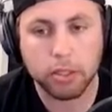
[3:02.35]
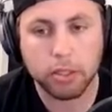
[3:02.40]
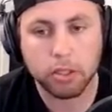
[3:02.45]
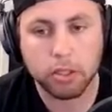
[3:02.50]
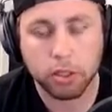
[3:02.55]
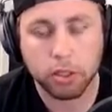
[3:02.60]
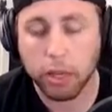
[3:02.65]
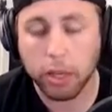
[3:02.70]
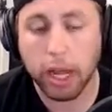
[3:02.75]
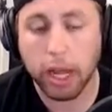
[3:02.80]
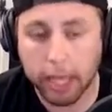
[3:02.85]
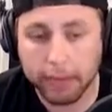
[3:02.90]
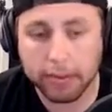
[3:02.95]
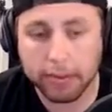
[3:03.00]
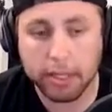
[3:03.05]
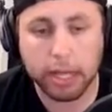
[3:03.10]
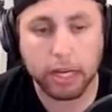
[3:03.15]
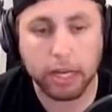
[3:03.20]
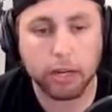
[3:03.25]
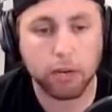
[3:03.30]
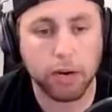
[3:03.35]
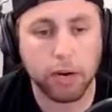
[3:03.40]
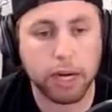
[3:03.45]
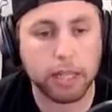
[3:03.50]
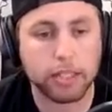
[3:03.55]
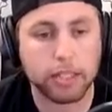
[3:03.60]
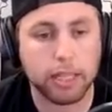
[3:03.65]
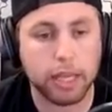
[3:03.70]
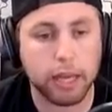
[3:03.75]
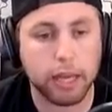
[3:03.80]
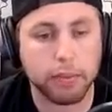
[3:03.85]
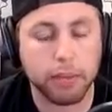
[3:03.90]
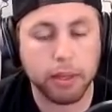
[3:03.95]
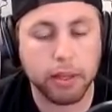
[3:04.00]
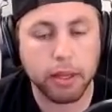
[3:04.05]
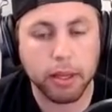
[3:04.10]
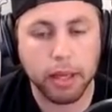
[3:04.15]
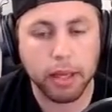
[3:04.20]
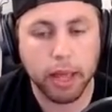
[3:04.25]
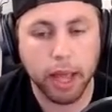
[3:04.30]
So got to give a lot of credit to him.
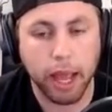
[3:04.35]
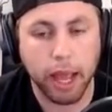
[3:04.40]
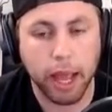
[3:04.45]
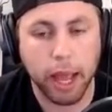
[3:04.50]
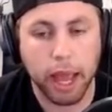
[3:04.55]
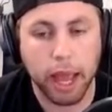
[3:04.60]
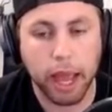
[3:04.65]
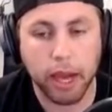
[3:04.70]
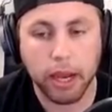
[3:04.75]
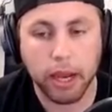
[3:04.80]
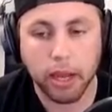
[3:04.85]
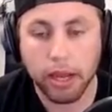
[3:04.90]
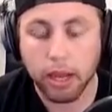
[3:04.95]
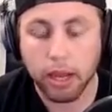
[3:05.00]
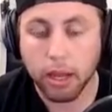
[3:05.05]
And